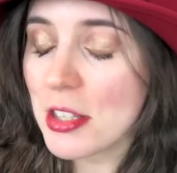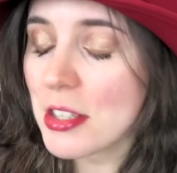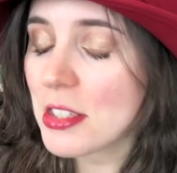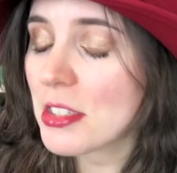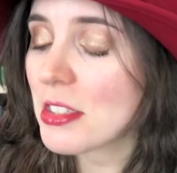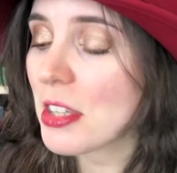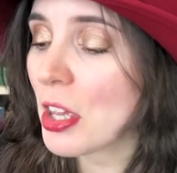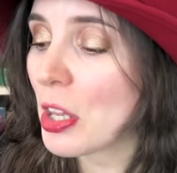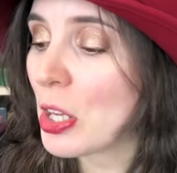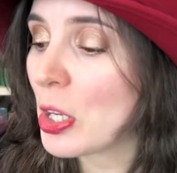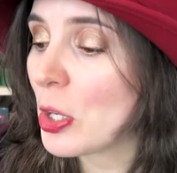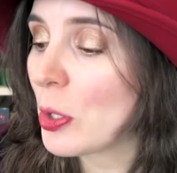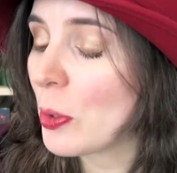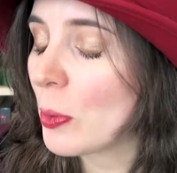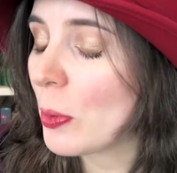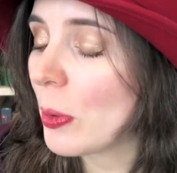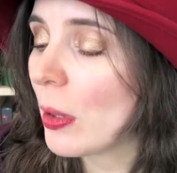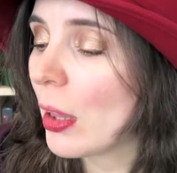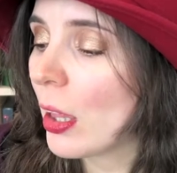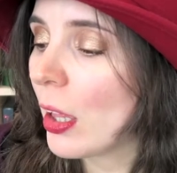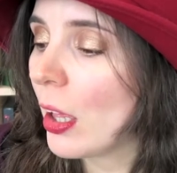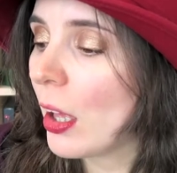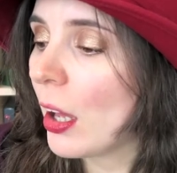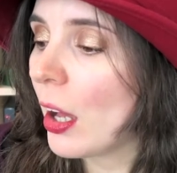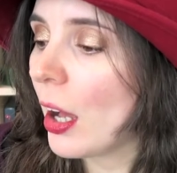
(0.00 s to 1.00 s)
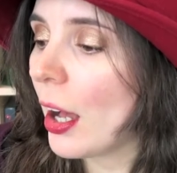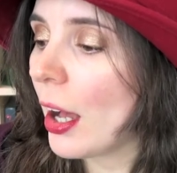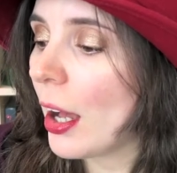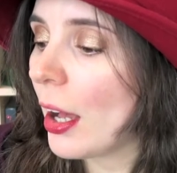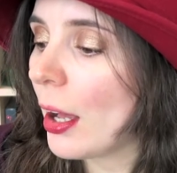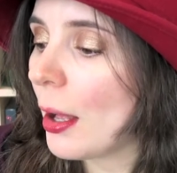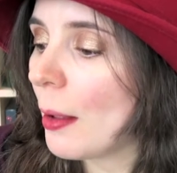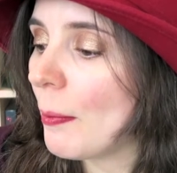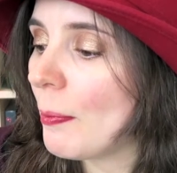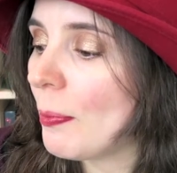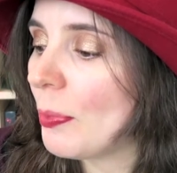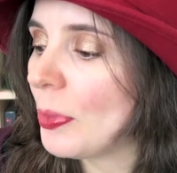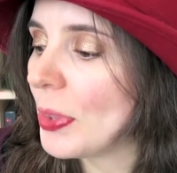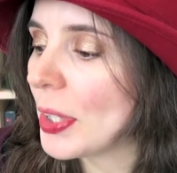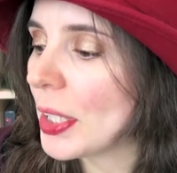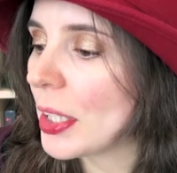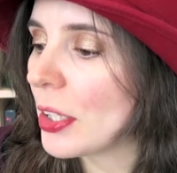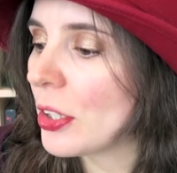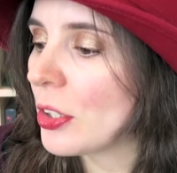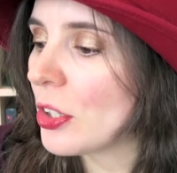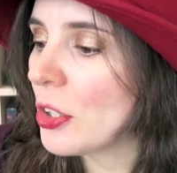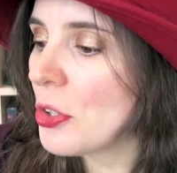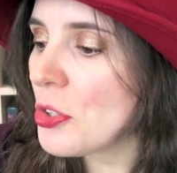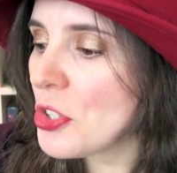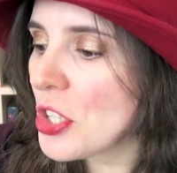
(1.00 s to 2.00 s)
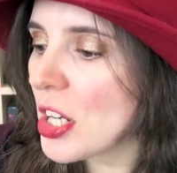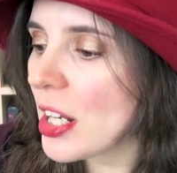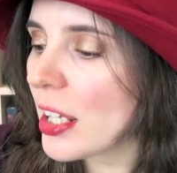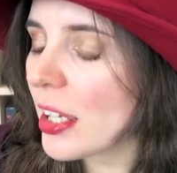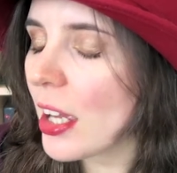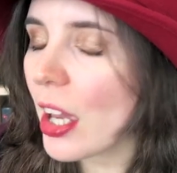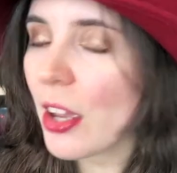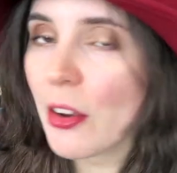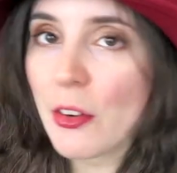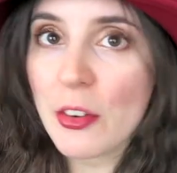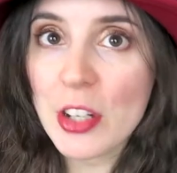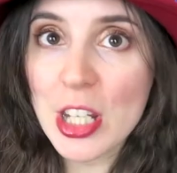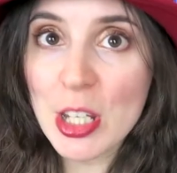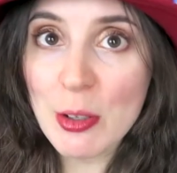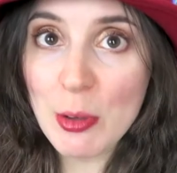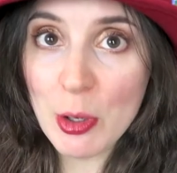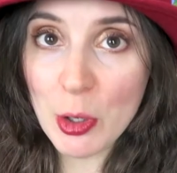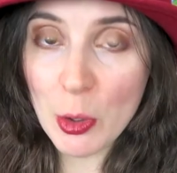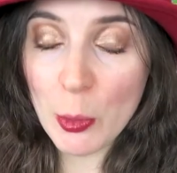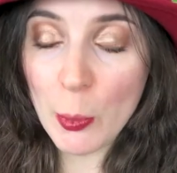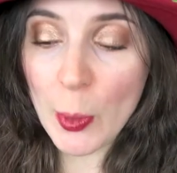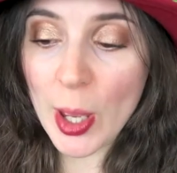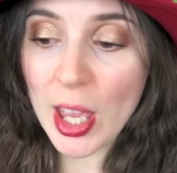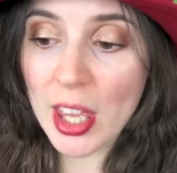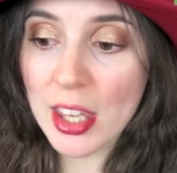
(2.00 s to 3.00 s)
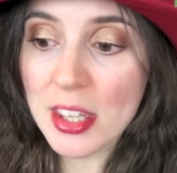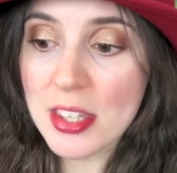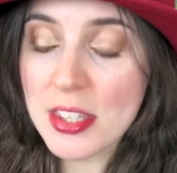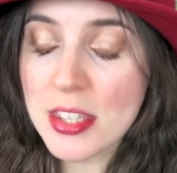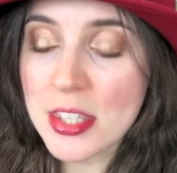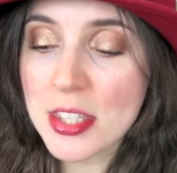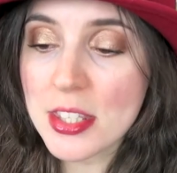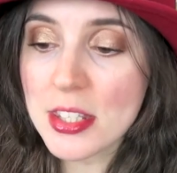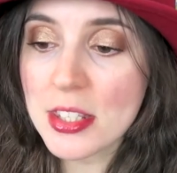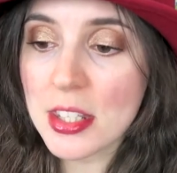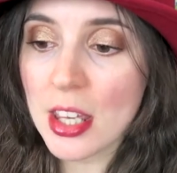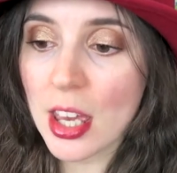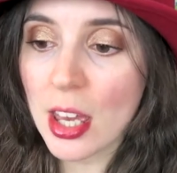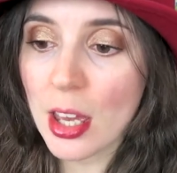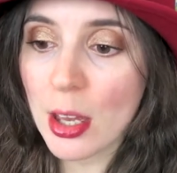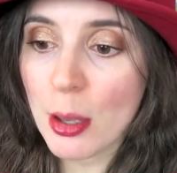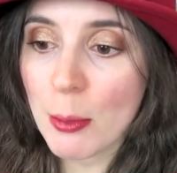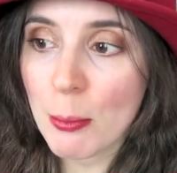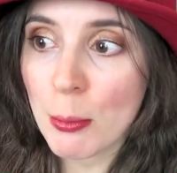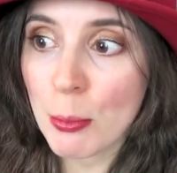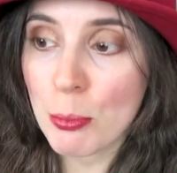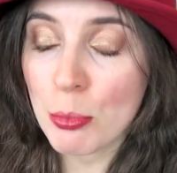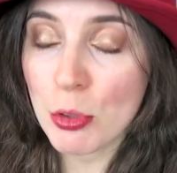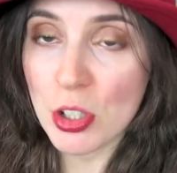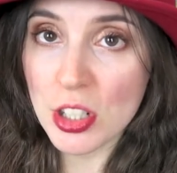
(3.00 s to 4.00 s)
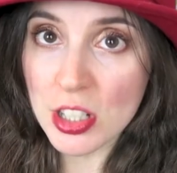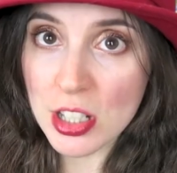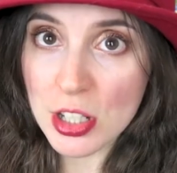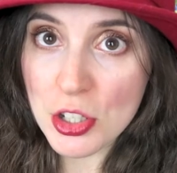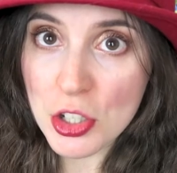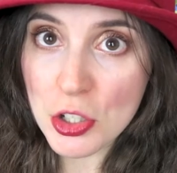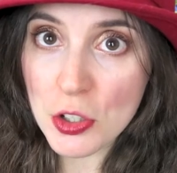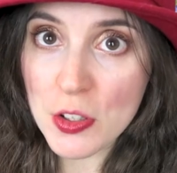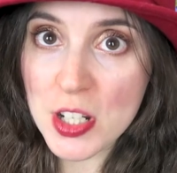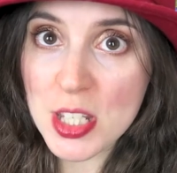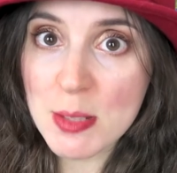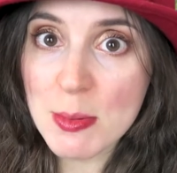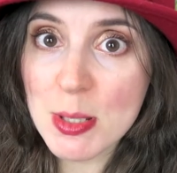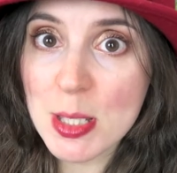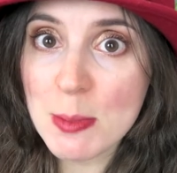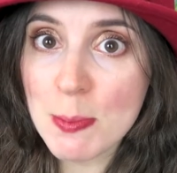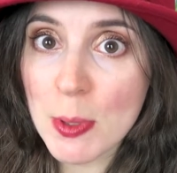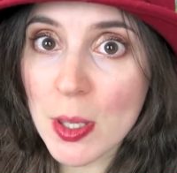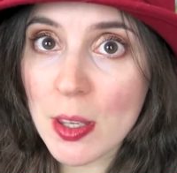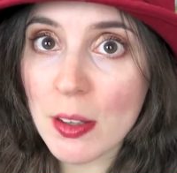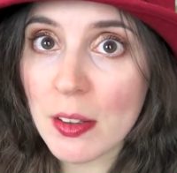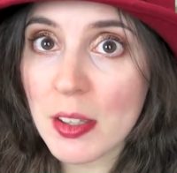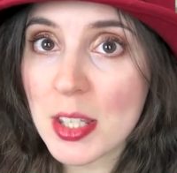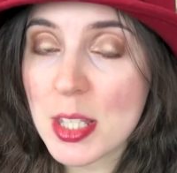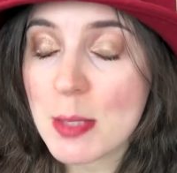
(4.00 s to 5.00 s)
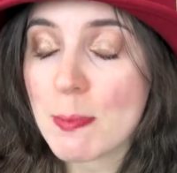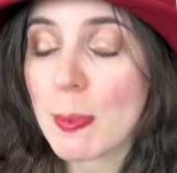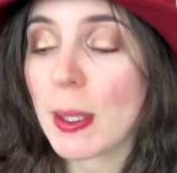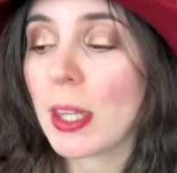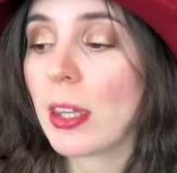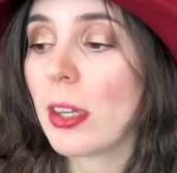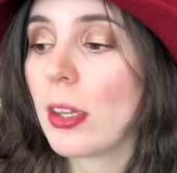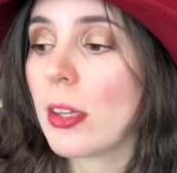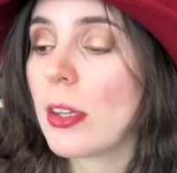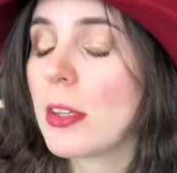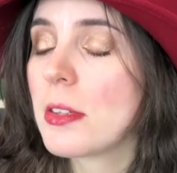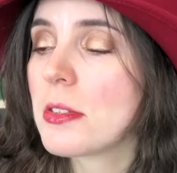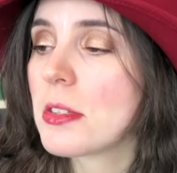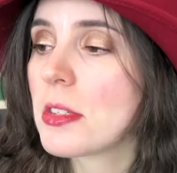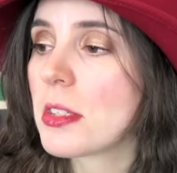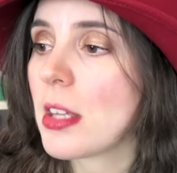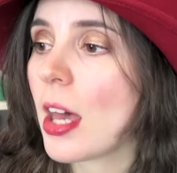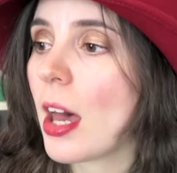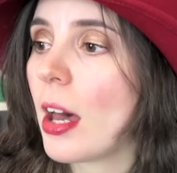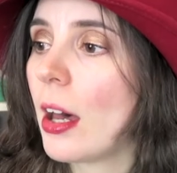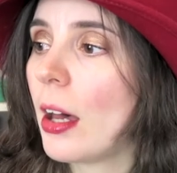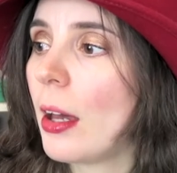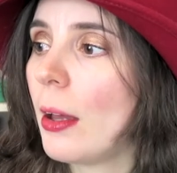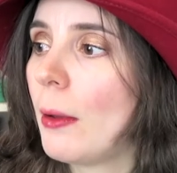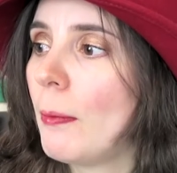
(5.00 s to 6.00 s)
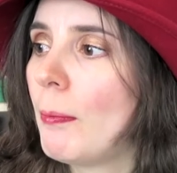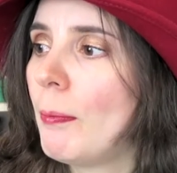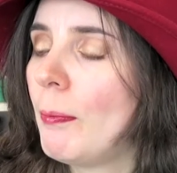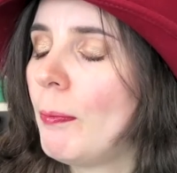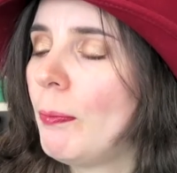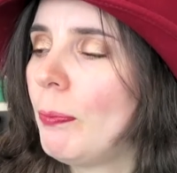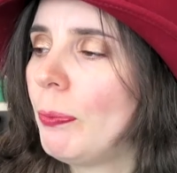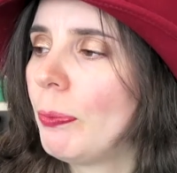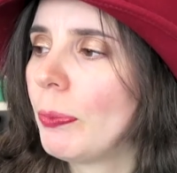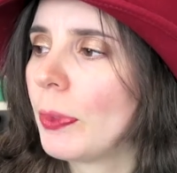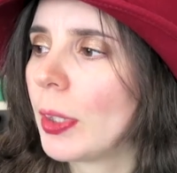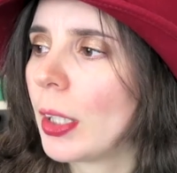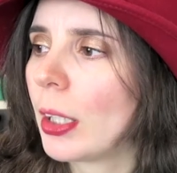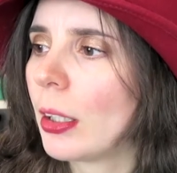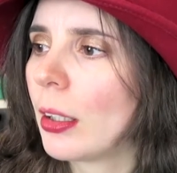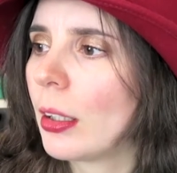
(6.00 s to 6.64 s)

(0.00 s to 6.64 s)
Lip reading: So usually I only request British Christmas books, because I'm